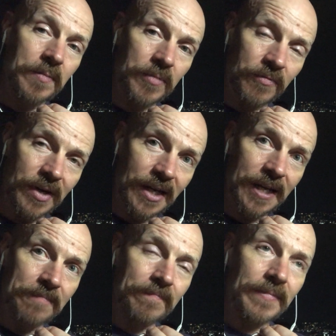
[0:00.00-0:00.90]
But
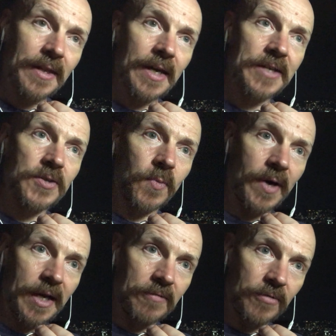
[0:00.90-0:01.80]
really, it's a
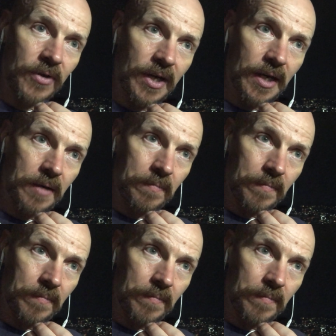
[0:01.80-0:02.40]
way of looking at